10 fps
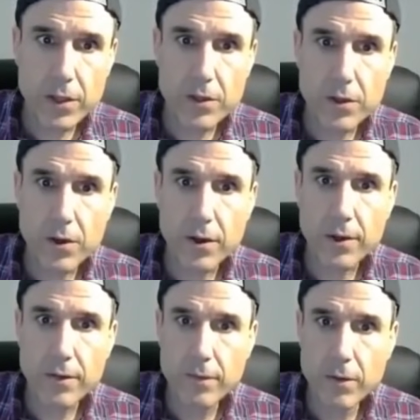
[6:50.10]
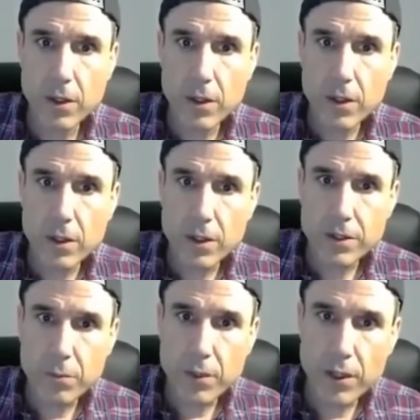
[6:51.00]
Carriage return.
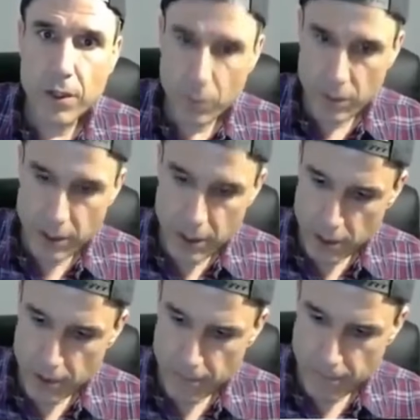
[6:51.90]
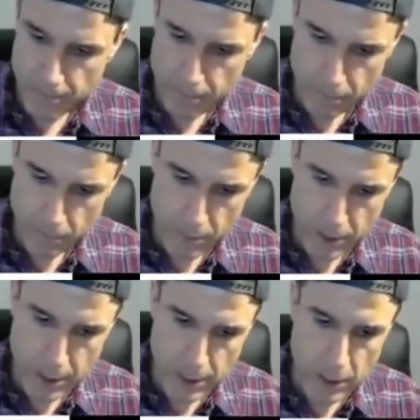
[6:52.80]
Let's put another one here.
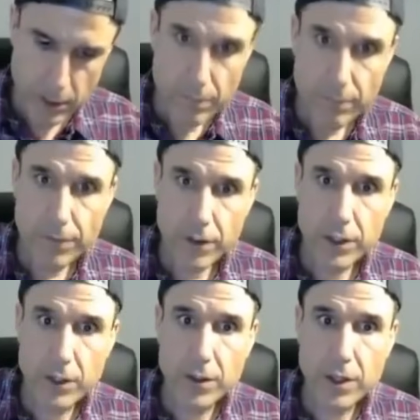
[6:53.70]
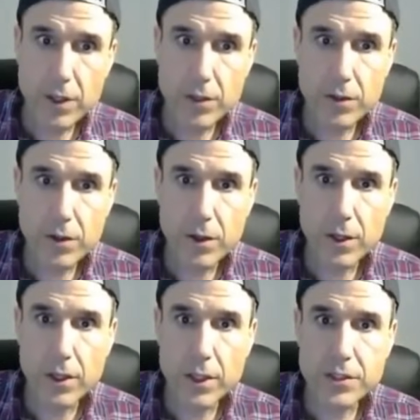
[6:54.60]
Fuck.
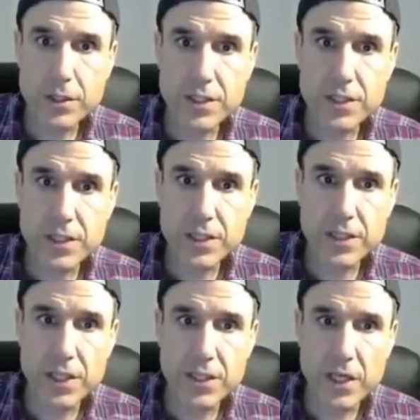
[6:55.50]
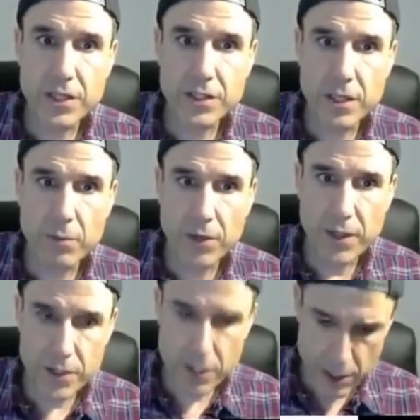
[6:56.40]
Let's
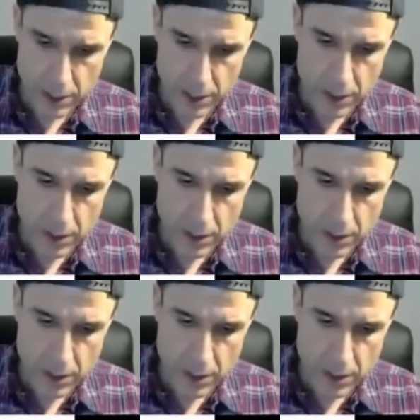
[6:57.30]
unassemble this.